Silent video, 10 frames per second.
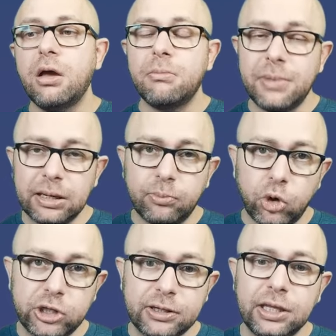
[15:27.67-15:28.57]
Main
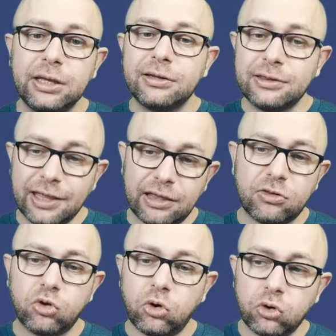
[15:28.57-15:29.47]
point here,
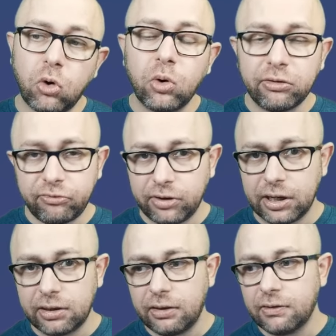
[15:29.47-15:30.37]
test on all
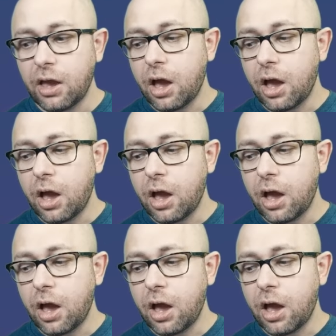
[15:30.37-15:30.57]
affinities.